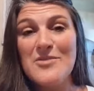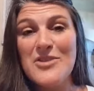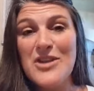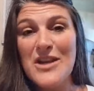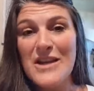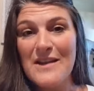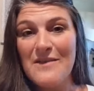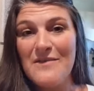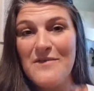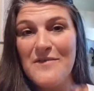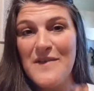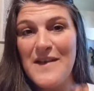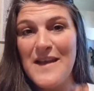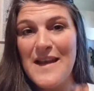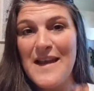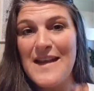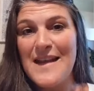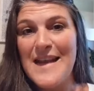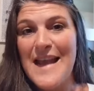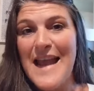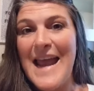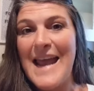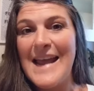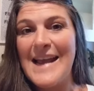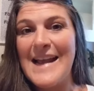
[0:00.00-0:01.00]
up chicken
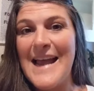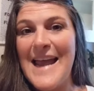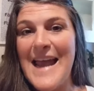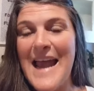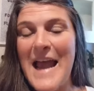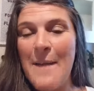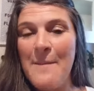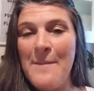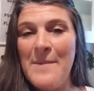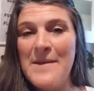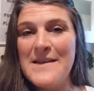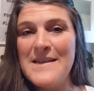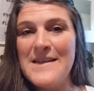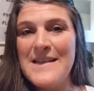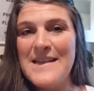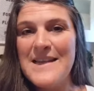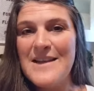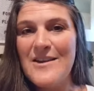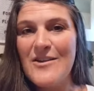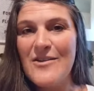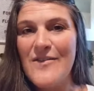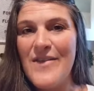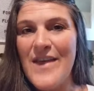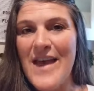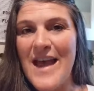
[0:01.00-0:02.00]
feed, and I happened to
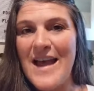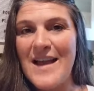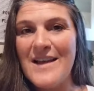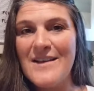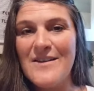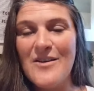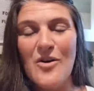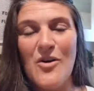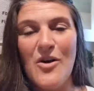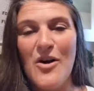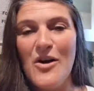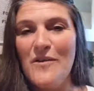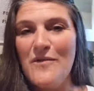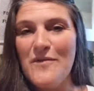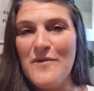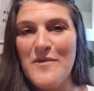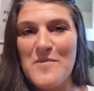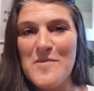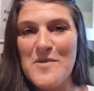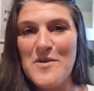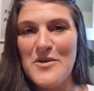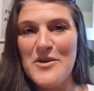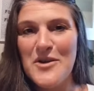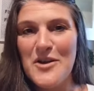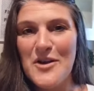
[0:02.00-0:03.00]
hear that all
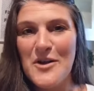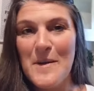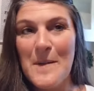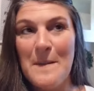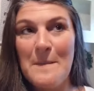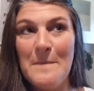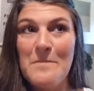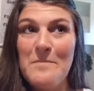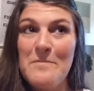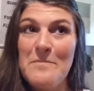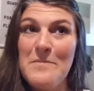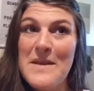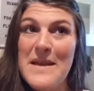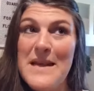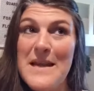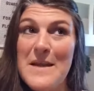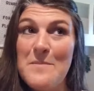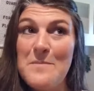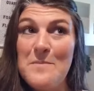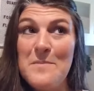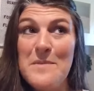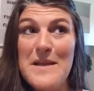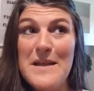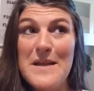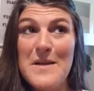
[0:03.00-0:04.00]
familiar
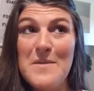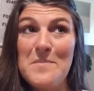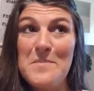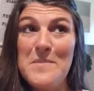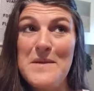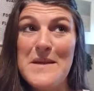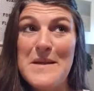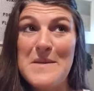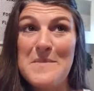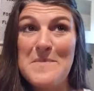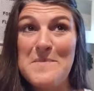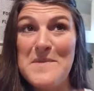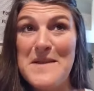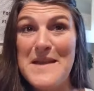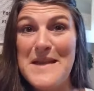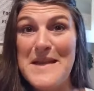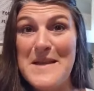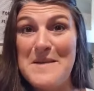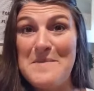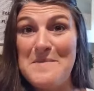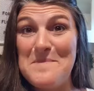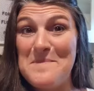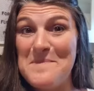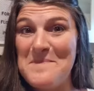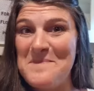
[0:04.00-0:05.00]
peep, beep, beep,
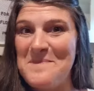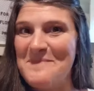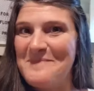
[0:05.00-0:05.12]
beep.